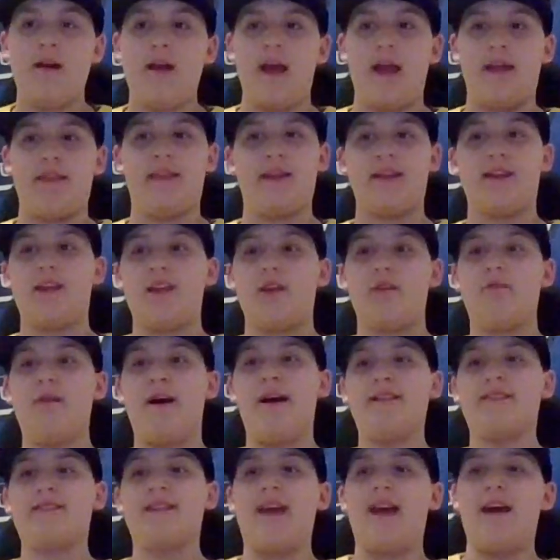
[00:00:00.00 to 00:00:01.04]
And then
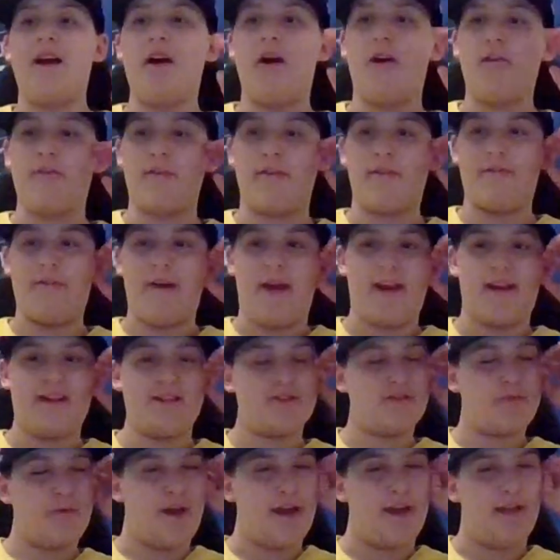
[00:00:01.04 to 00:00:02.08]
USA over
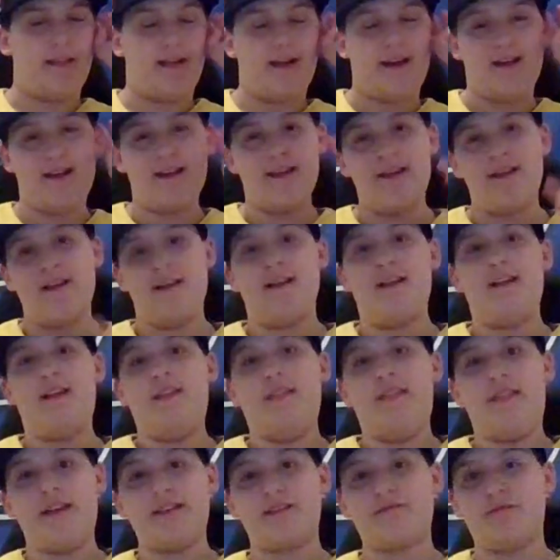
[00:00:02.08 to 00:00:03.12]
Venezuela.
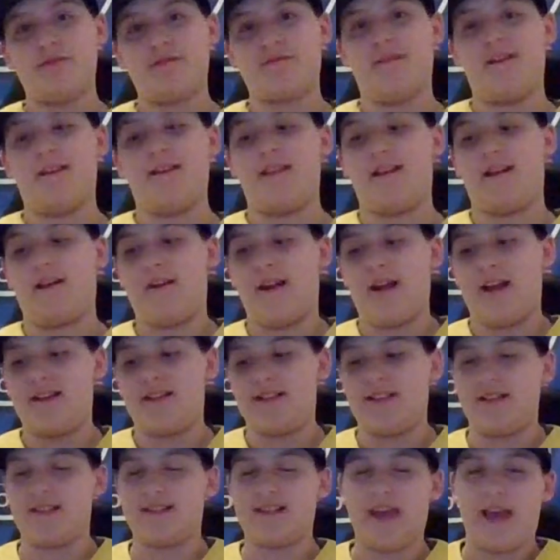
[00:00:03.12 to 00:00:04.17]
This was one of the
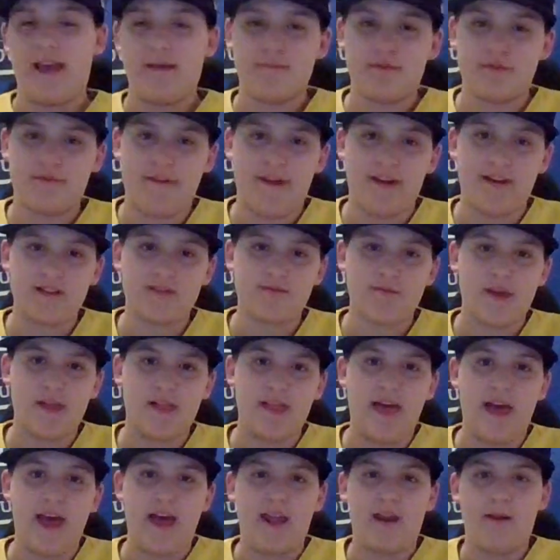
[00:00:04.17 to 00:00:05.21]
craziest games.
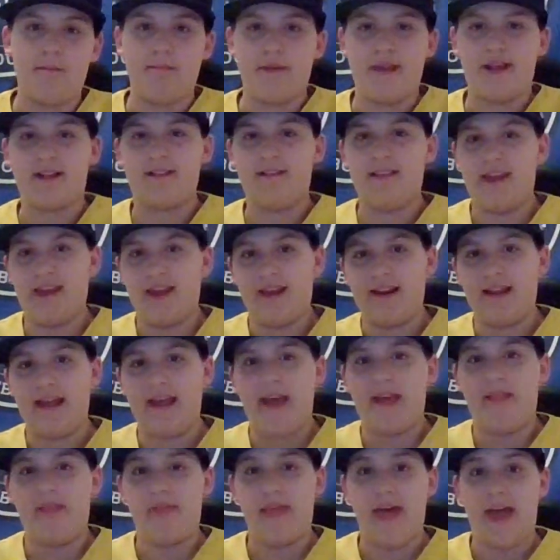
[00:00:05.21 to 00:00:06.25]
Venezuela had a big lead,
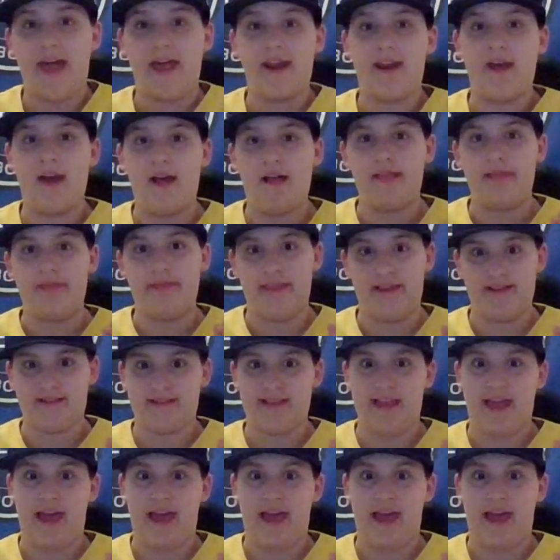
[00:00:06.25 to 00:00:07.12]
and then this